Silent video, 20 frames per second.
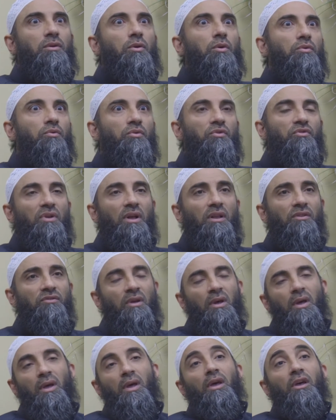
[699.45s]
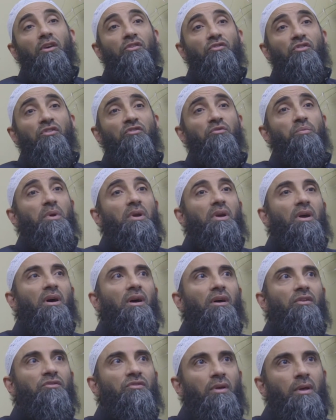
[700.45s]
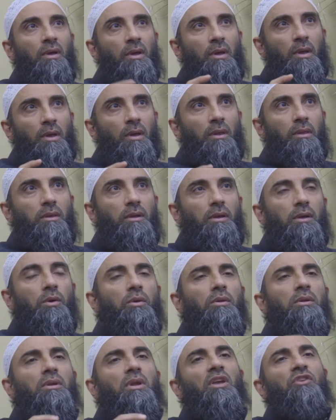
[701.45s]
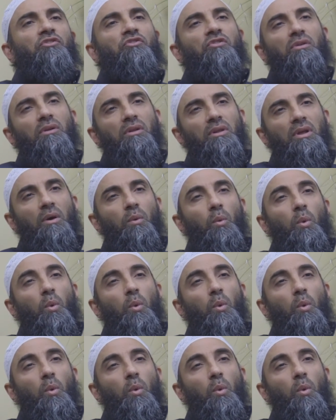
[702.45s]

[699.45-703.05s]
good results. It's just because the good nature that